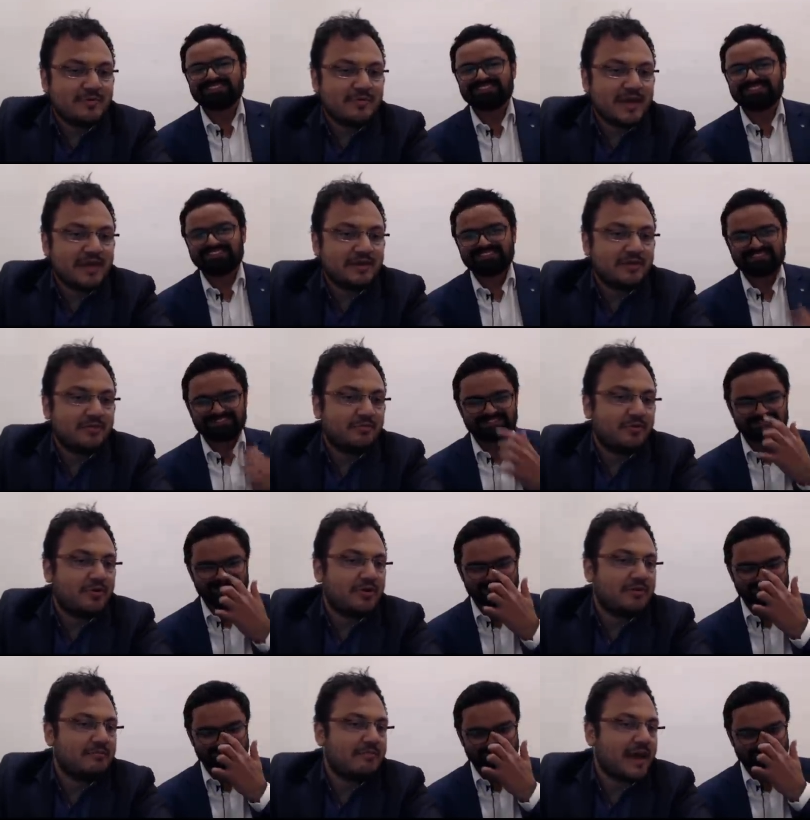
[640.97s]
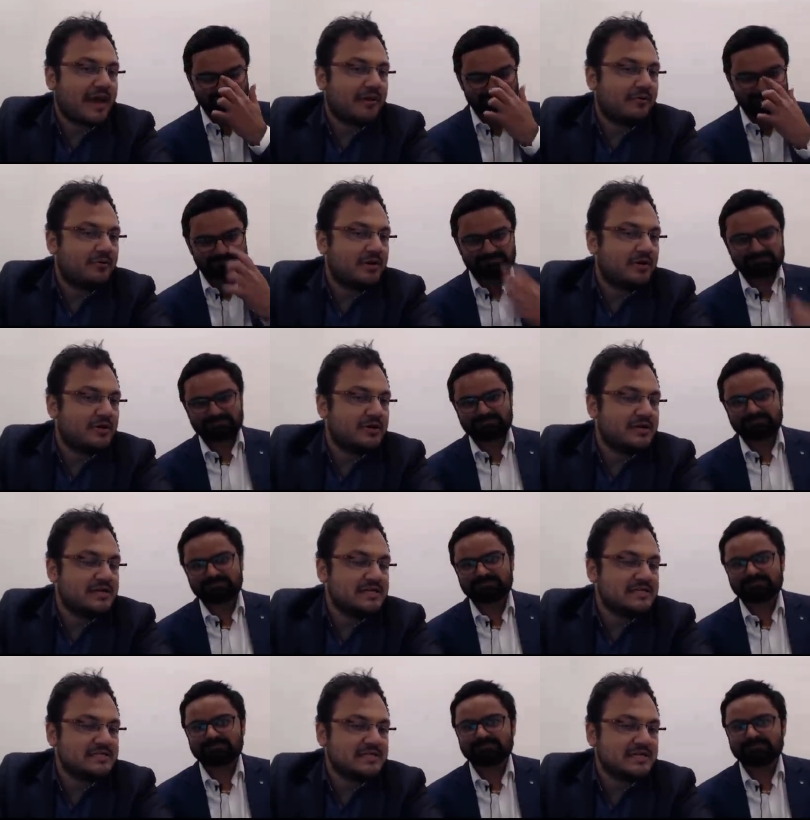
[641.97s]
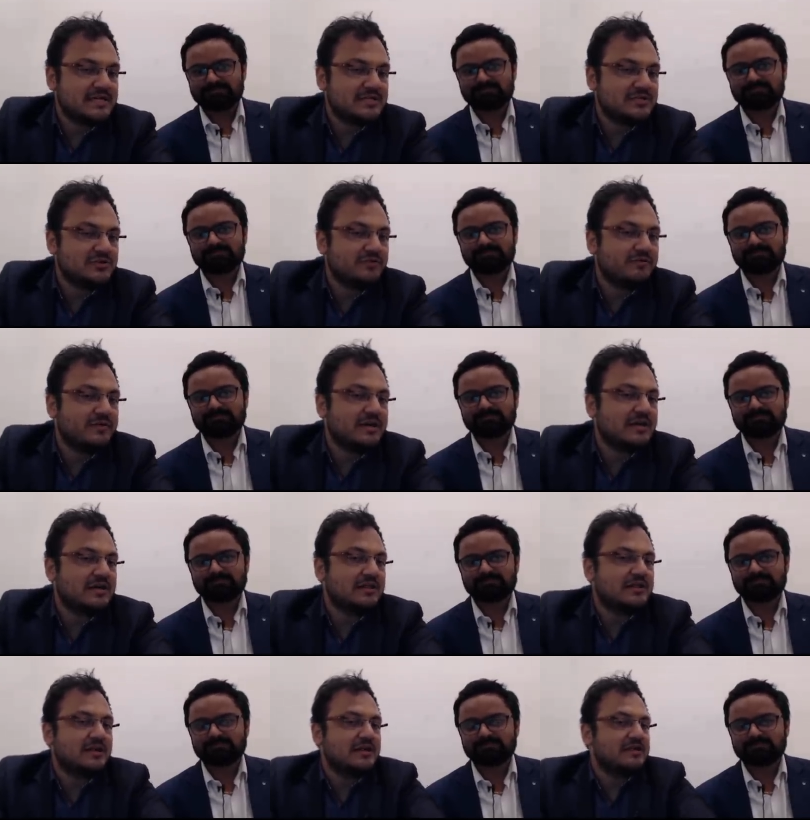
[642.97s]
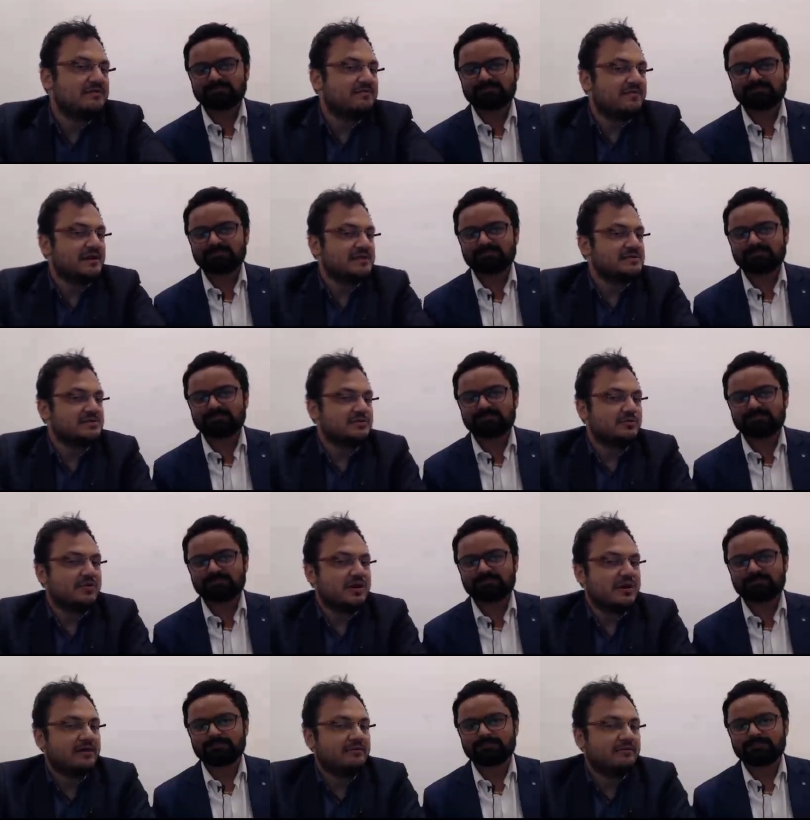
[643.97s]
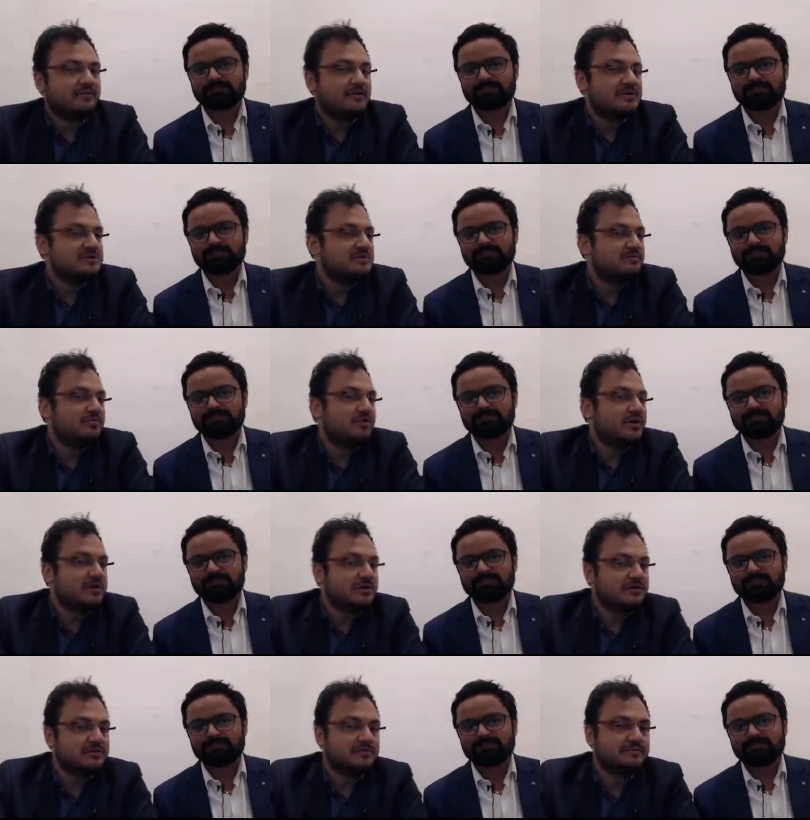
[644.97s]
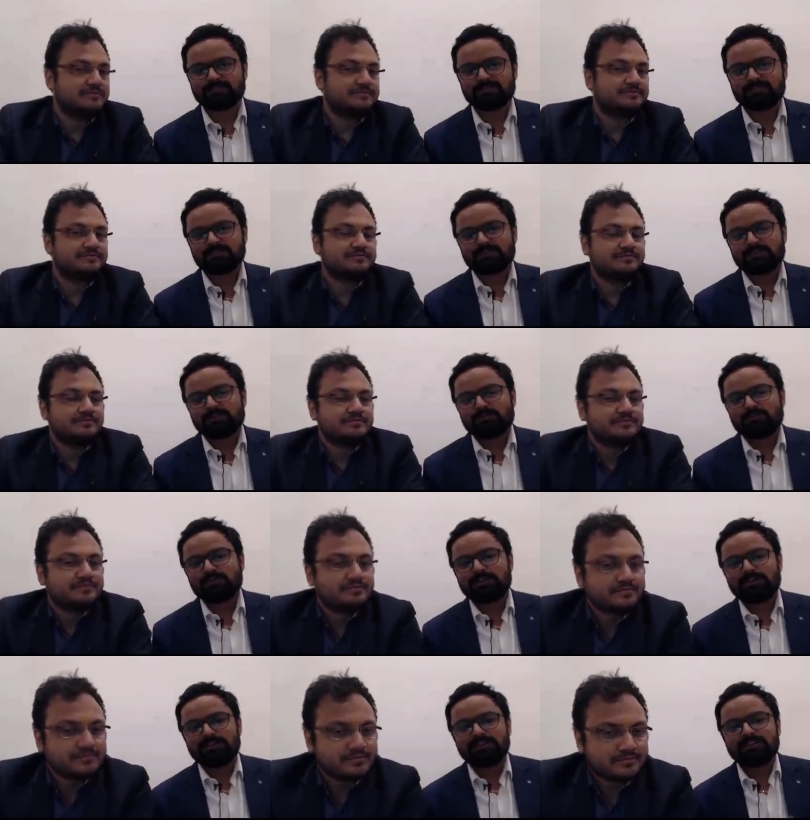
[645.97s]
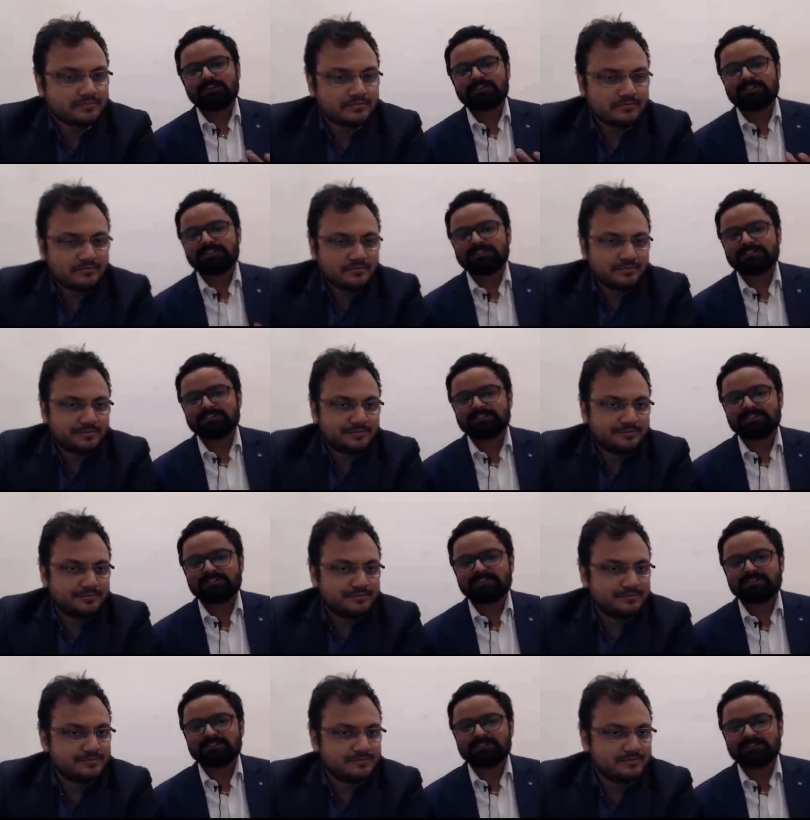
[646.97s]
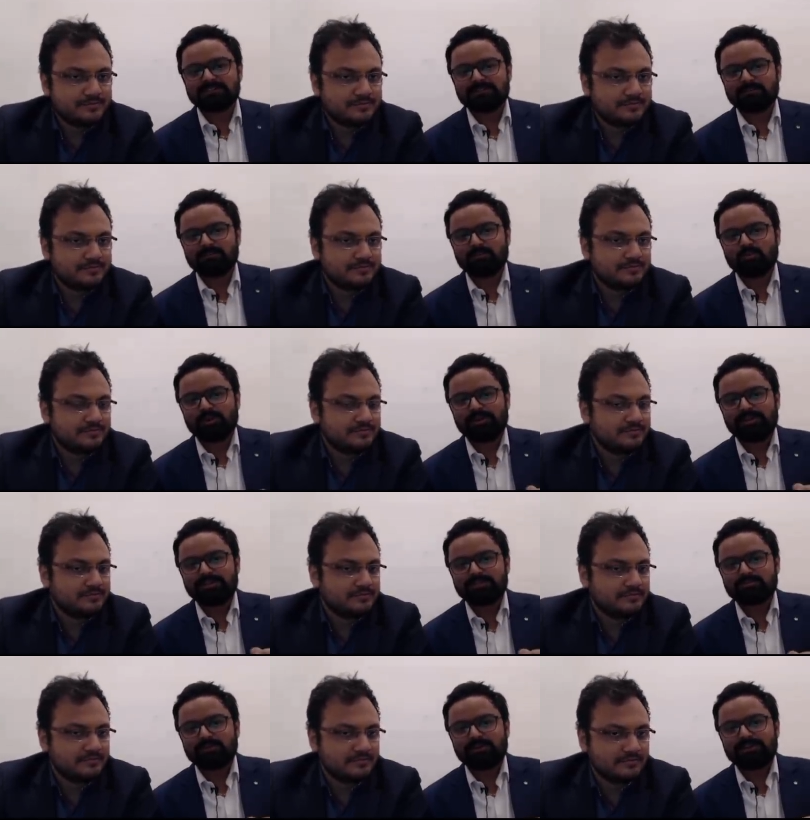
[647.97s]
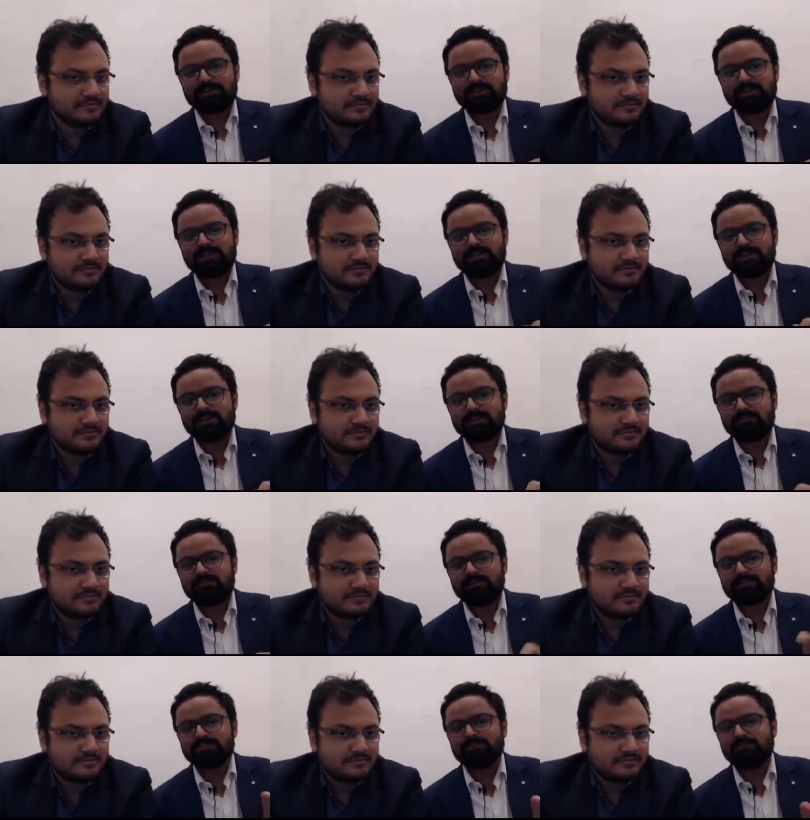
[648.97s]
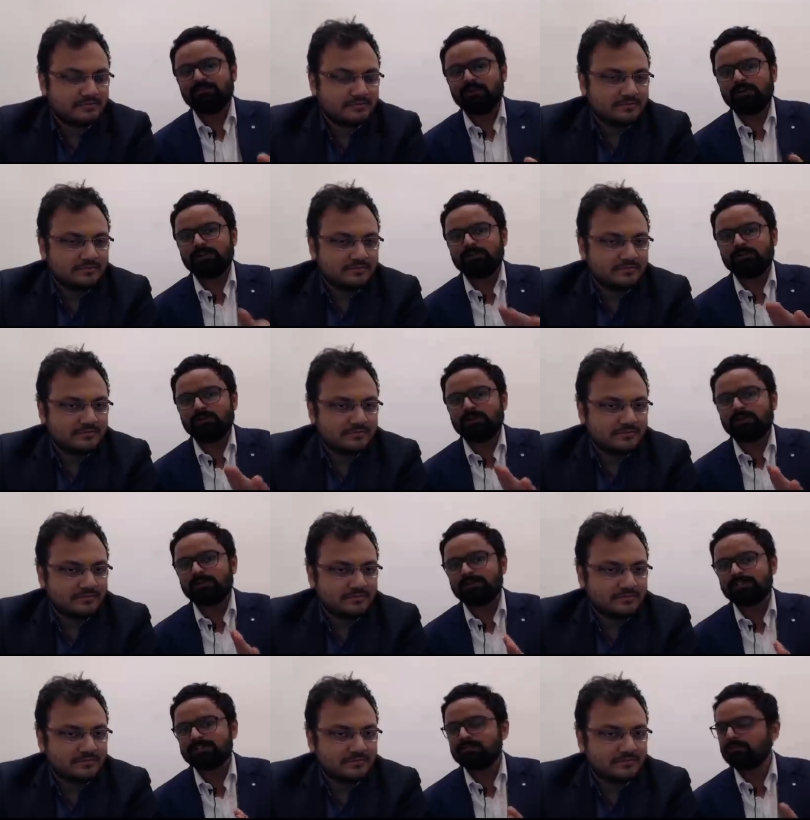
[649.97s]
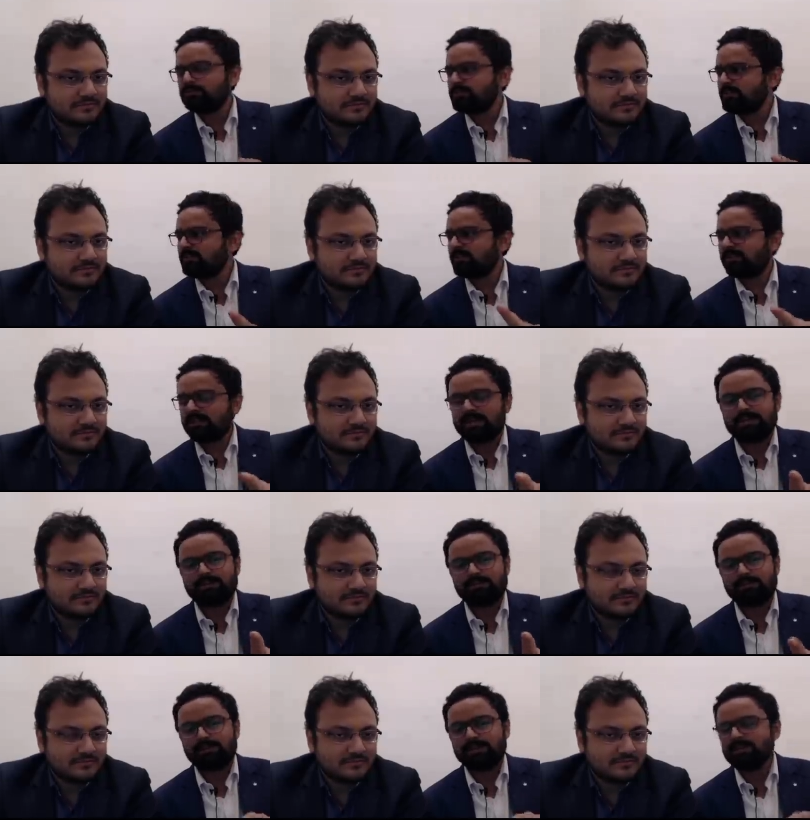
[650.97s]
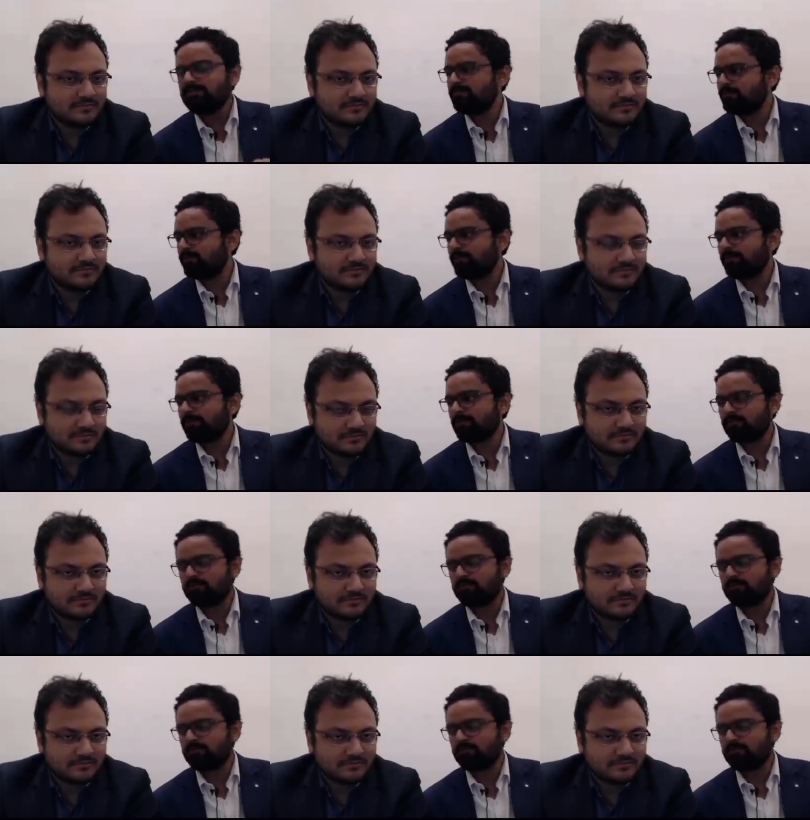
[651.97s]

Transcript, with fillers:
Speaker 1: you make your pawn backward on d6, you weaken the d5 square. What is the point?
Speaker 2: Well, uh, the point is quite clear. Like, first of all, you are dislodging the knight on d4,